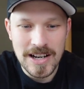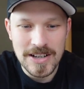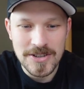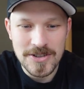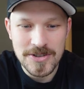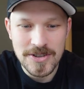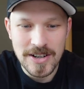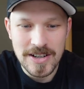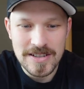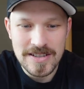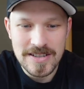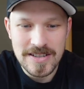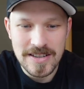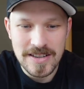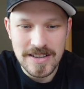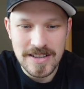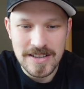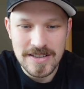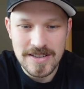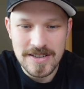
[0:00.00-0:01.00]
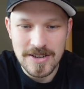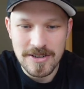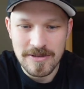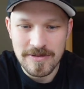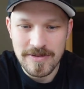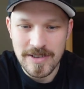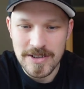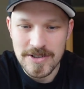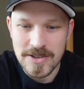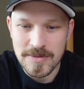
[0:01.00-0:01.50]
I trust this
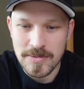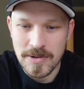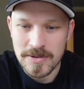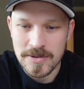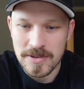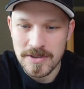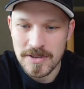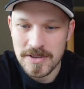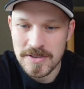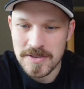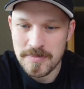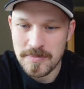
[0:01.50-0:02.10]
note finds you both in good